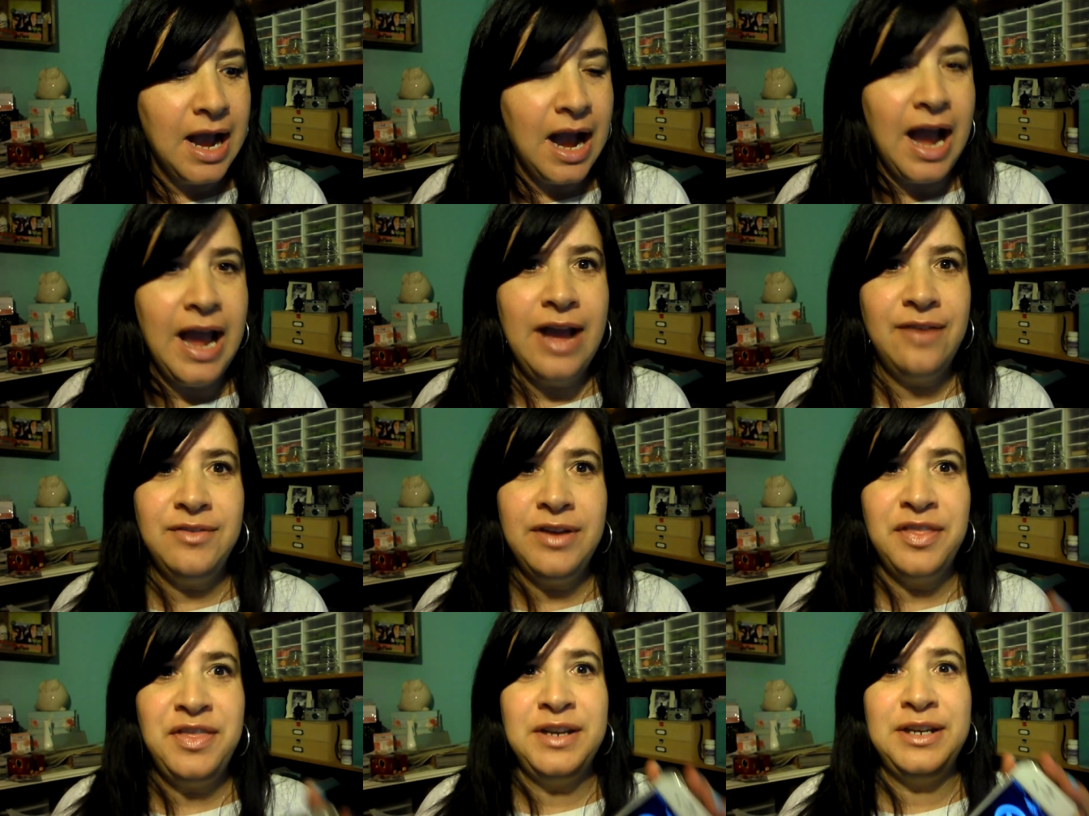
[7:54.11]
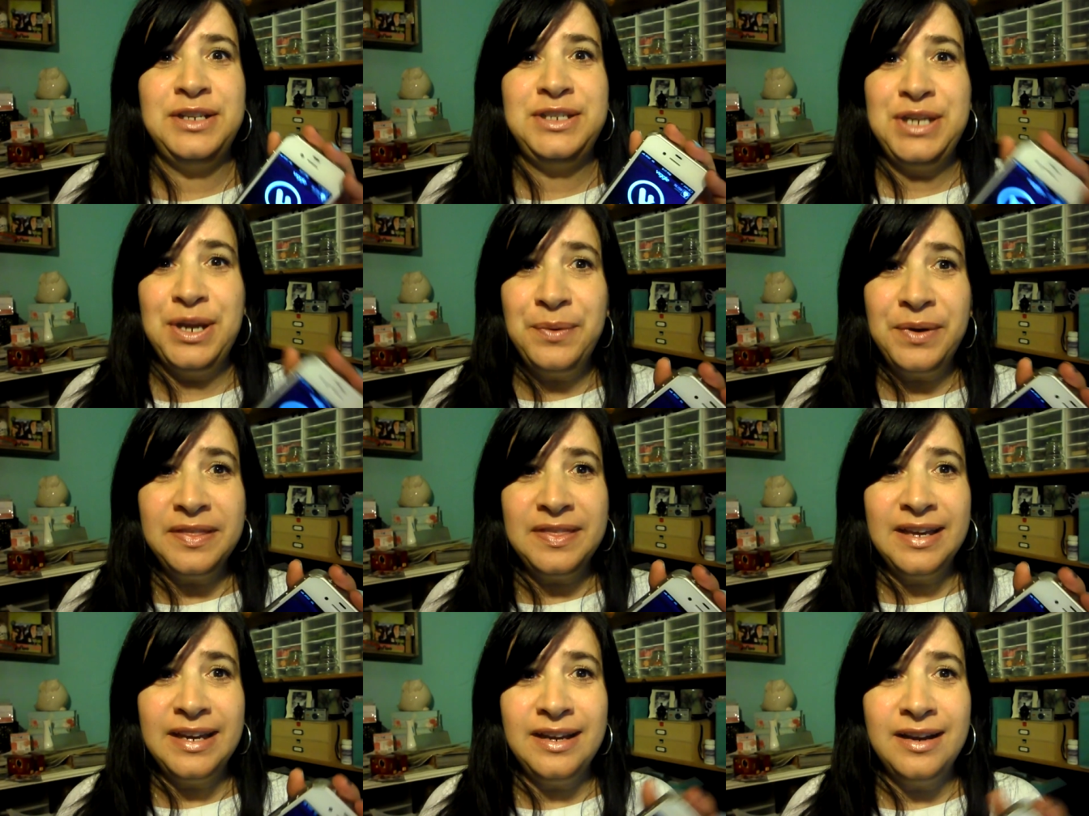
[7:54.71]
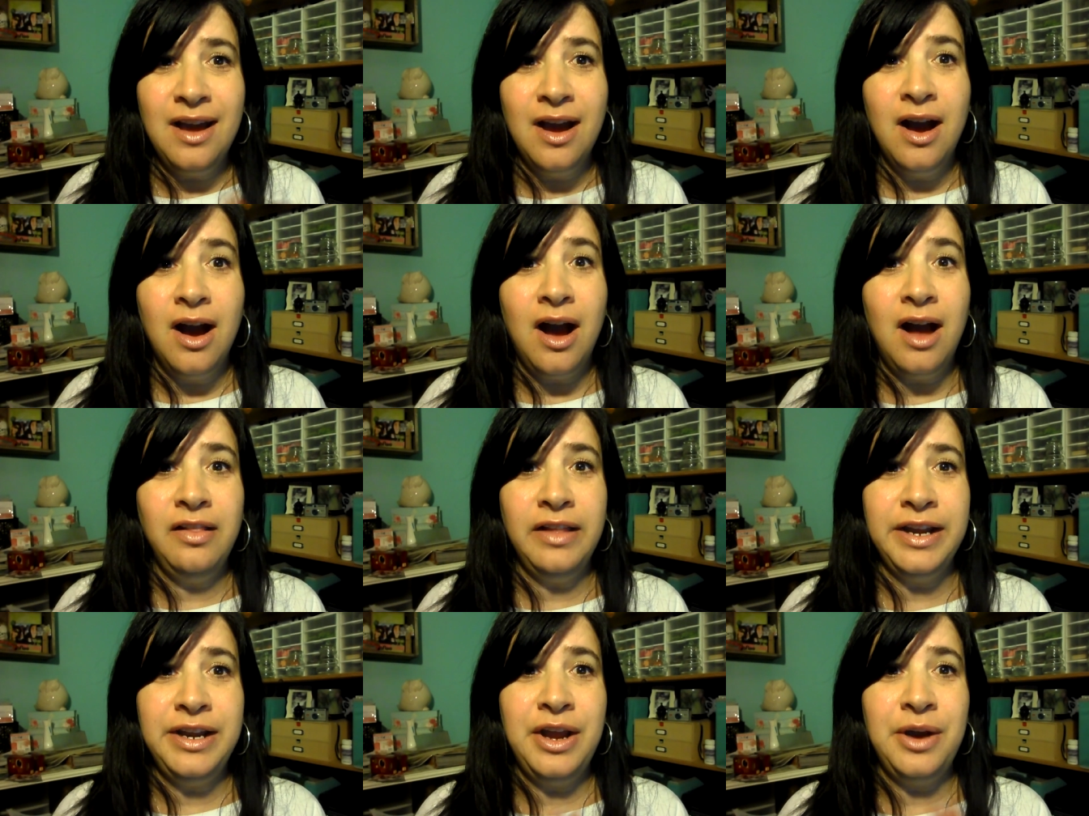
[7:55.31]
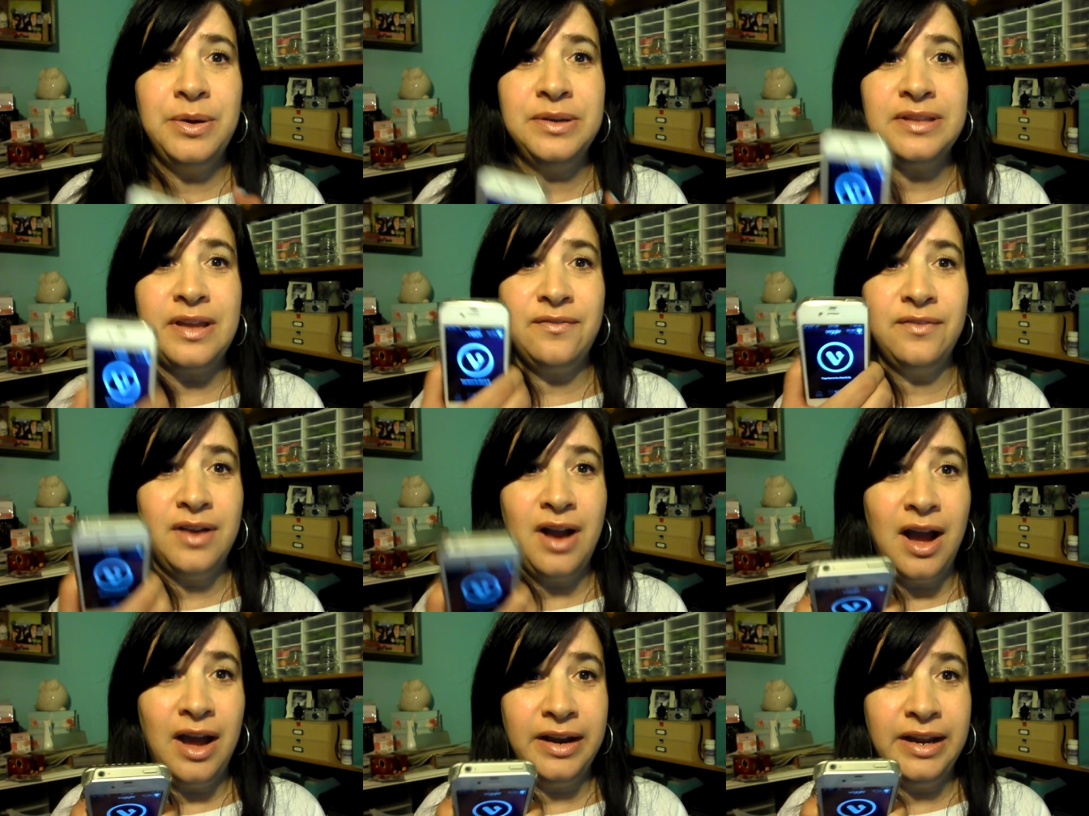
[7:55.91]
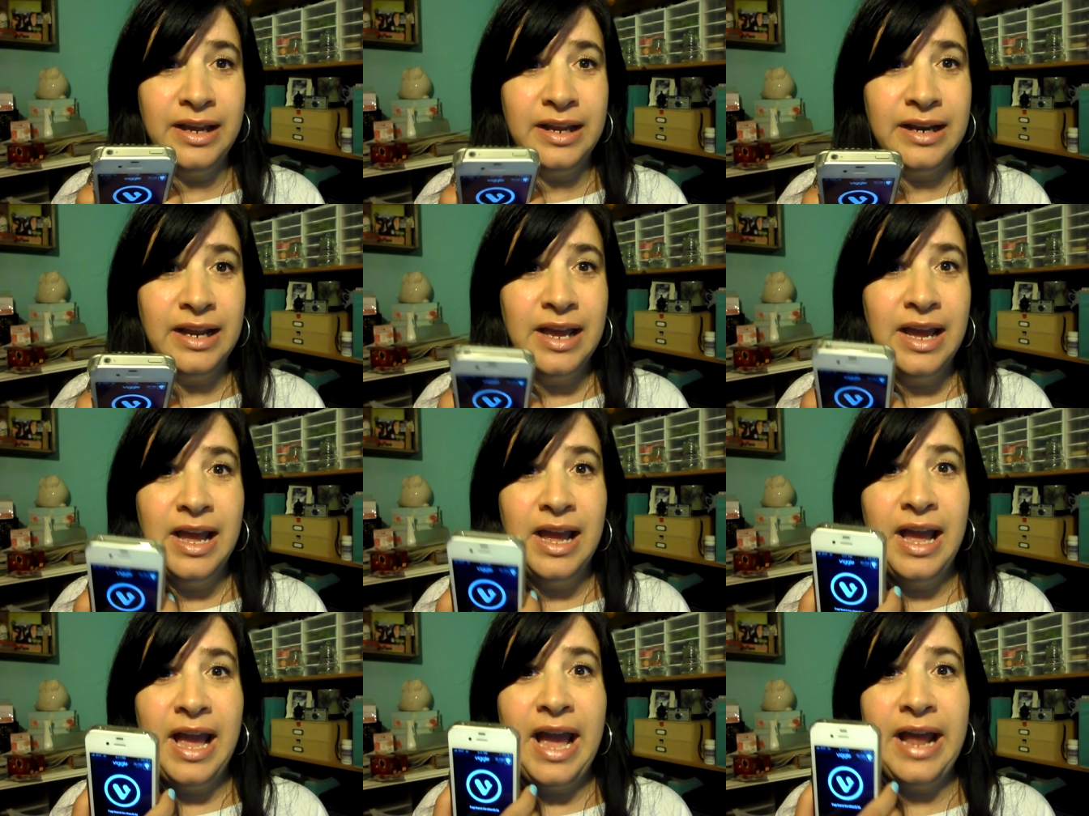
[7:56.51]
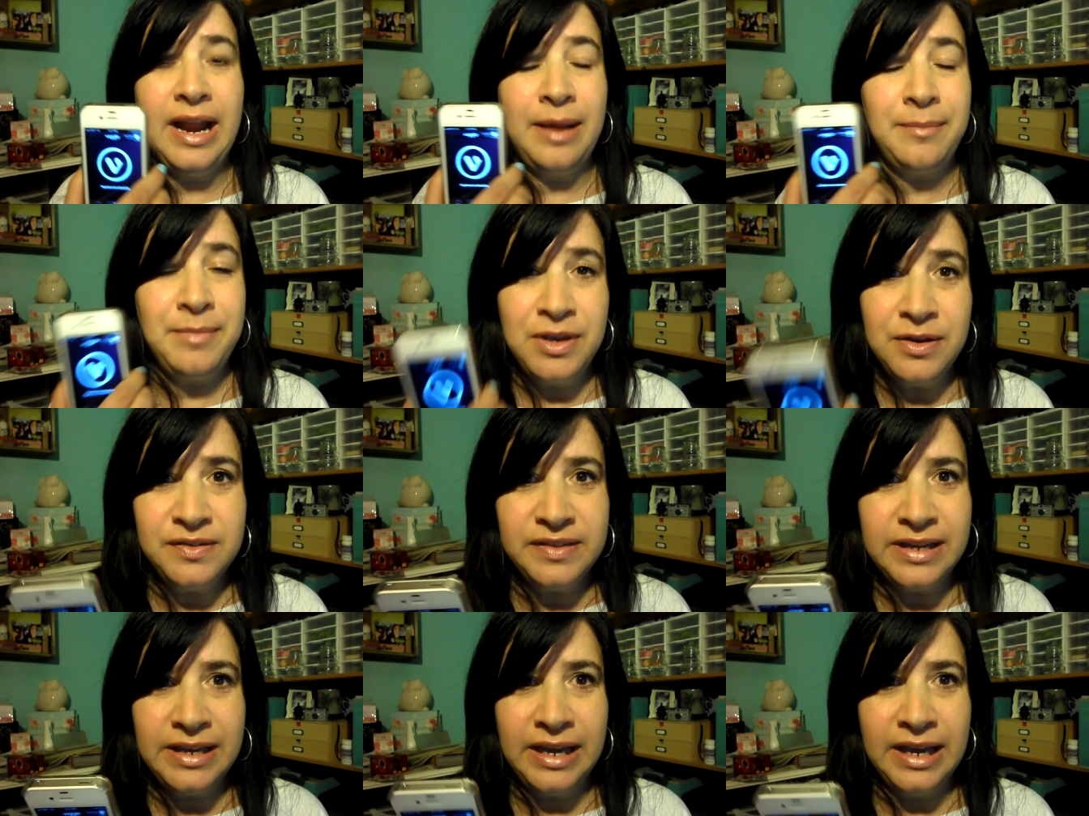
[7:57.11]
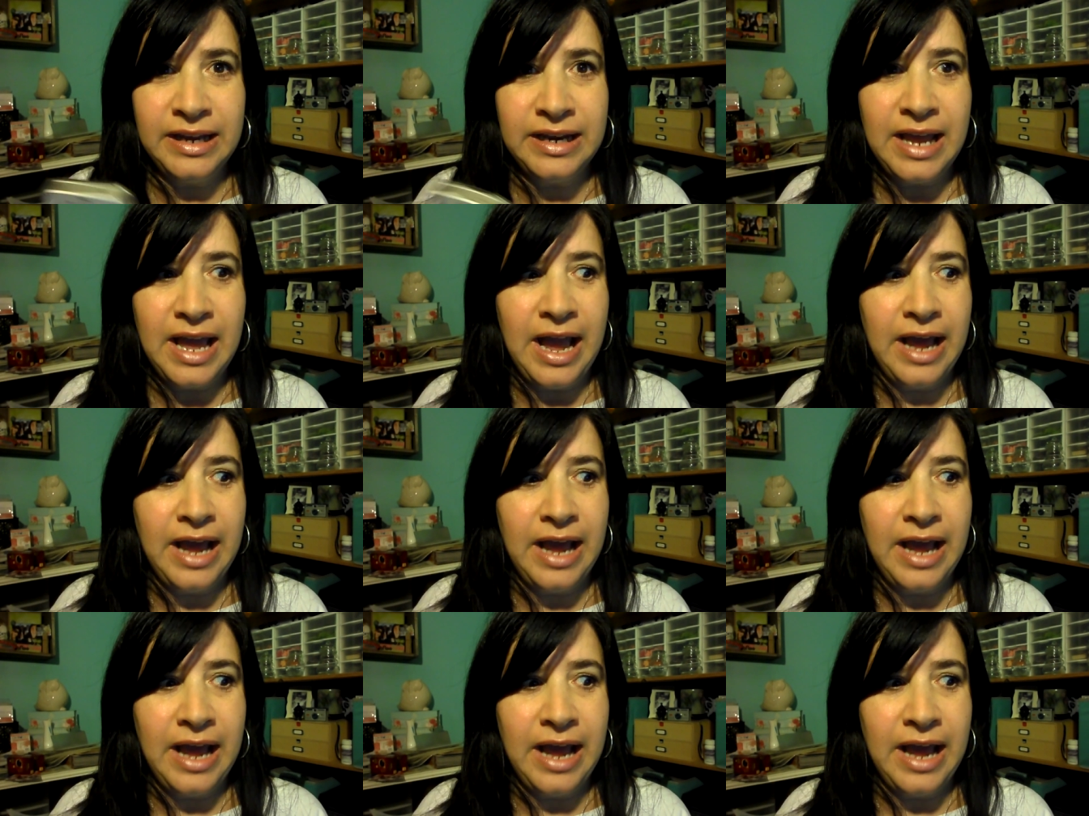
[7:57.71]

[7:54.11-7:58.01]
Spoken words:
I have nothing to do with it. All I know is I've got it and I'm using it.